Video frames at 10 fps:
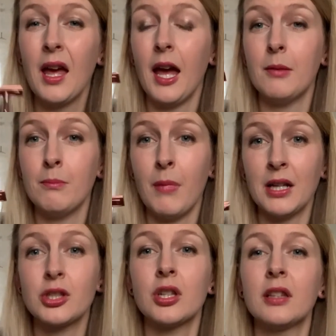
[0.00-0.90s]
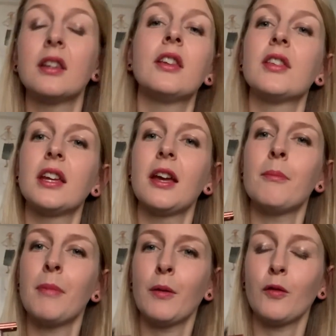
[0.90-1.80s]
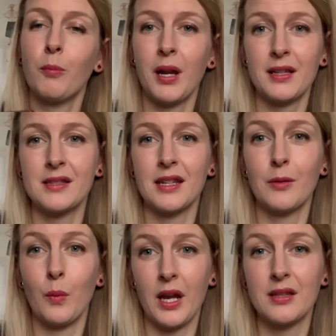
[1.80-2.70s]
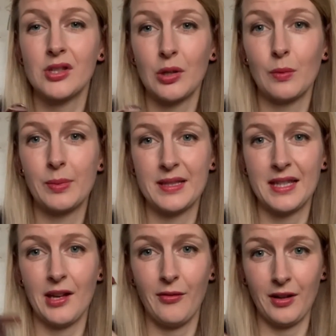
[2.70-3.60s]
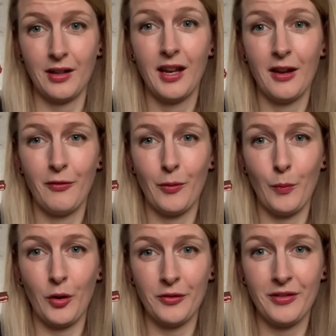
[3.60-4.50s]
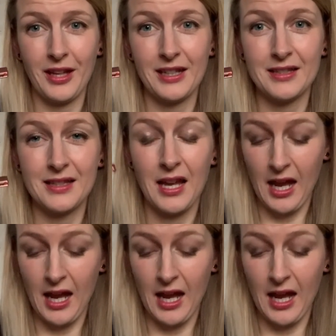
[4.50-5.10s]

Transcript: imagine the amount of plastic waste you will be saving from one of these.